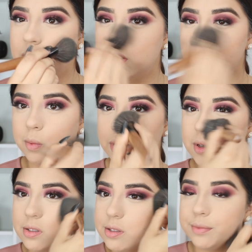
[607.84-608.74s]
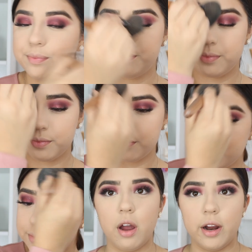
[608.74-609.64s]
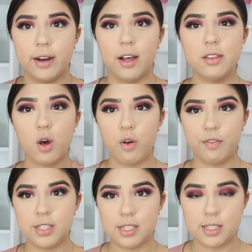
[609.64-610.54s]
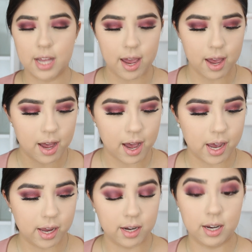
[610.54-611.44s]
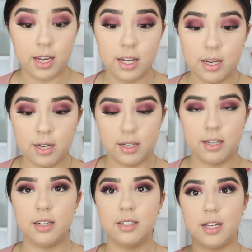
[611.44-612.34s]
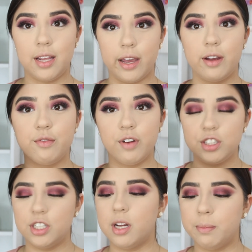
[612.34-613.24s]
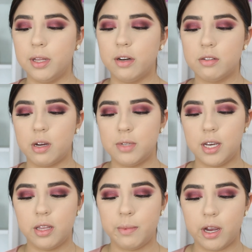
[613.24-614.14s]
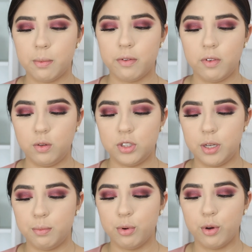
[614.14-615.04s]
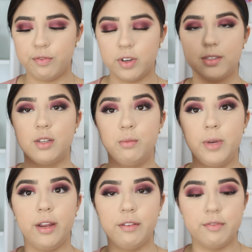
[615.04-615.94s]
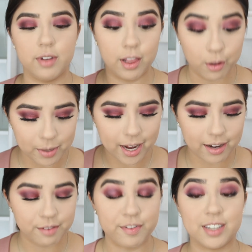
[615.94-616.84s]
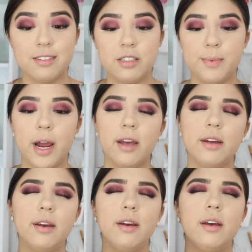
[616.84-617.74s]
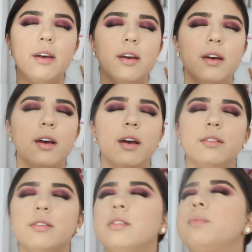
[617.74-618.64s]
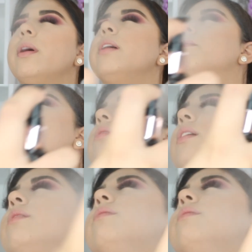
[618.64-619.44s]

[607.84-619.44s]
Jeez Louise. Alright, now that the whole face is set, I need to like freshen it up a little. So I'm taking the Makeup Revolution Pro Fix Illuminating Fixing Spray and just spraying my entire